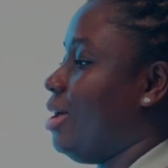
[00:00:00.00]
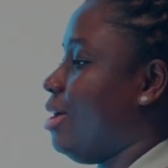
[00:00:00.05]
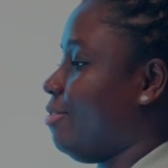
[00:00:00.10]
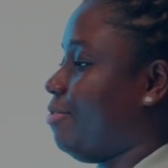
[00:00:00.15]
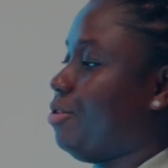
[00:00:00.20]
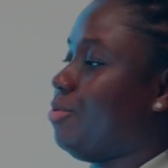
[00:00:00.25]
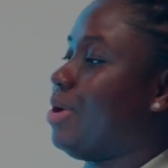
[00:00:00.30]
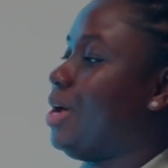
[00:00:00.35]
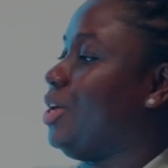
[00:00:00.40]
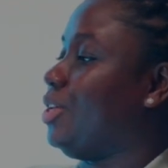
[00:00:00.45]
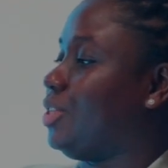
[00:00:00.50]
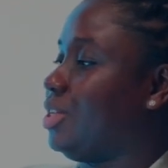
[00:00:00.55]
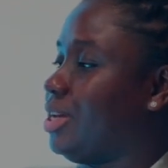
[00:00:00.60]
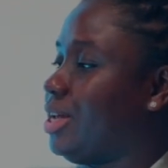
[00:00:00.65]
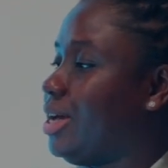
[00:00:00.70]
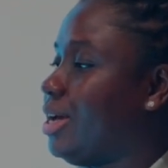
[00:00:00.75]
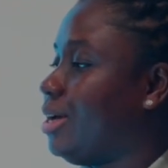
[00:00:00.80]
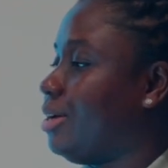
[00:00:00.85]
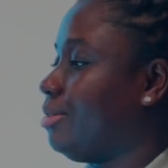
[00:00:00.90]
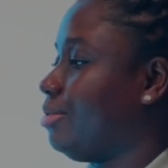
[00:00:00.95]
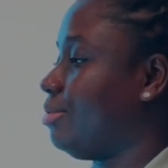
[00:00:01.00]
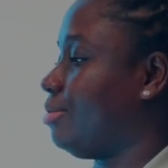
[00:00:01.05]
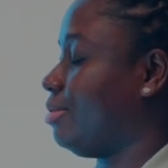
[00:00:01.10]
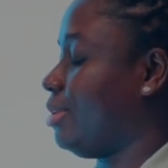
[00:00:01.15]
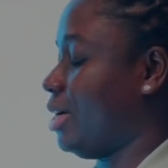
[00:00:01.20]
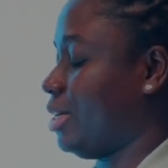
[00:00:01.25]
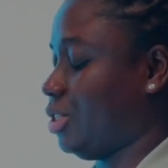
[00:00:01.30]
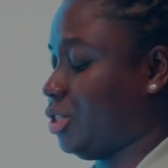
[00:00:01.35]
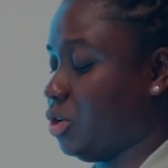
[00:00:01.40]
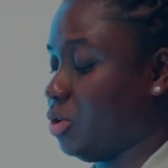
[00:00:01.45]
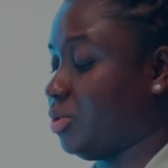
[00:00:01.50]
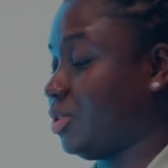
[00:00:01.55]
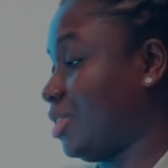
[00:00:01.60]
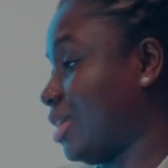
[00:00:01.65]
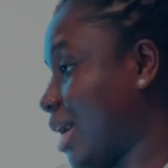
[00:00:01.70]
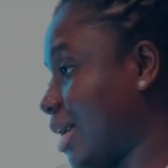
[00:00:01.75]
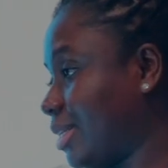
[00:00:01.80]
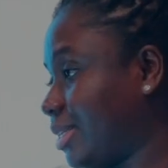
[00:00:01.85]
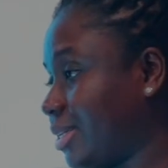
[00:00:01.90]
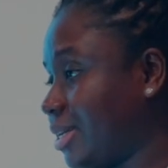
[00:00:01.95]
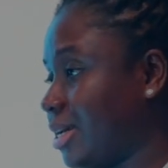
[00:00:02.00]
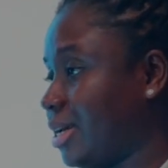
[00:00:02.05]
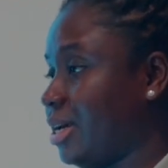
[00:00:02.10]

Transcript: if you were using the slow start.